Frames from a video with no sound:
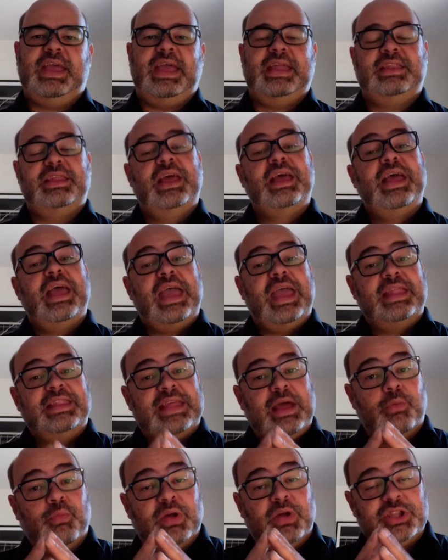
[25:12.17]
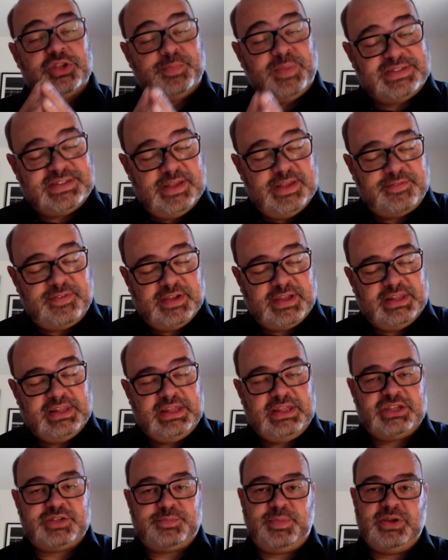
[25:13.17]
And that what
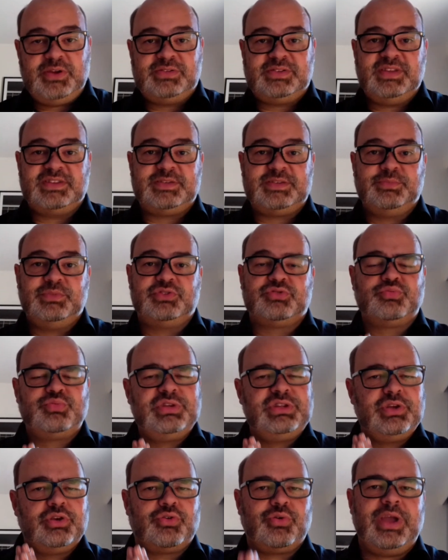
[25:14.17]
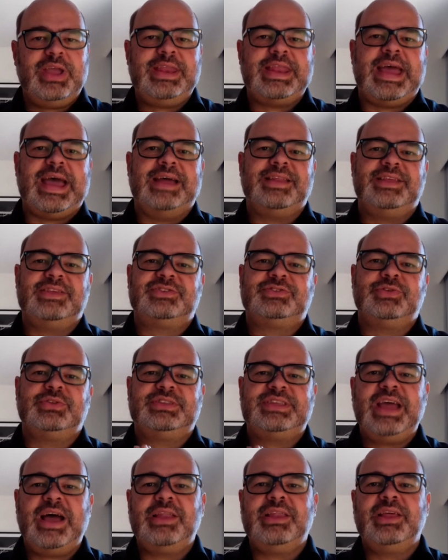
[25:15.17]
specifically Spiritism is really great at is to
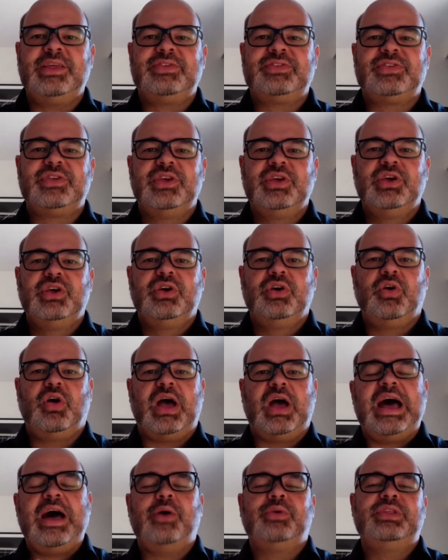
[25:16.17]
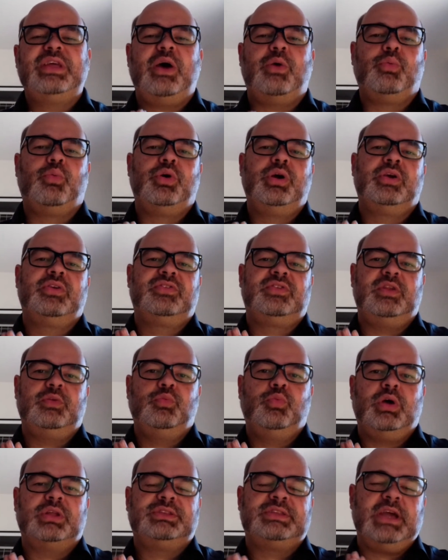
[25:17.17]
tell us how that works
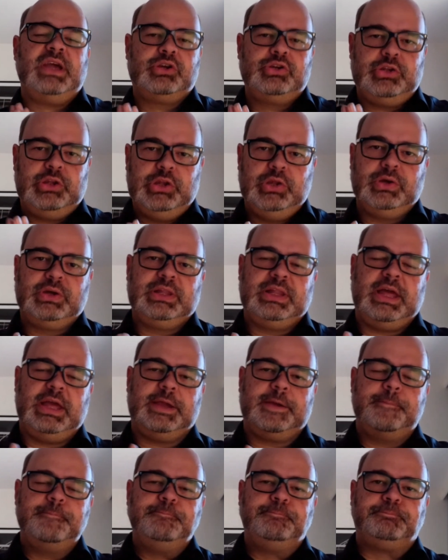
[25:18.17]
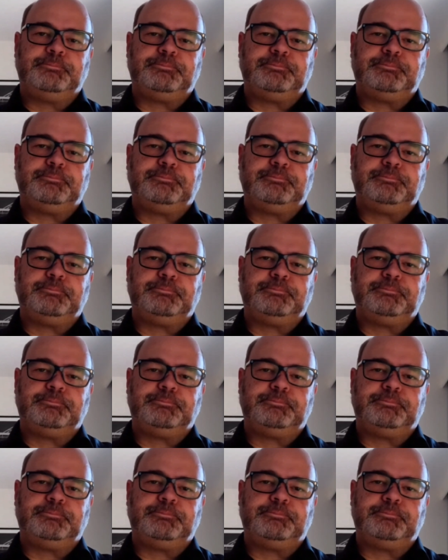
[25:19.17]
and what that could look like.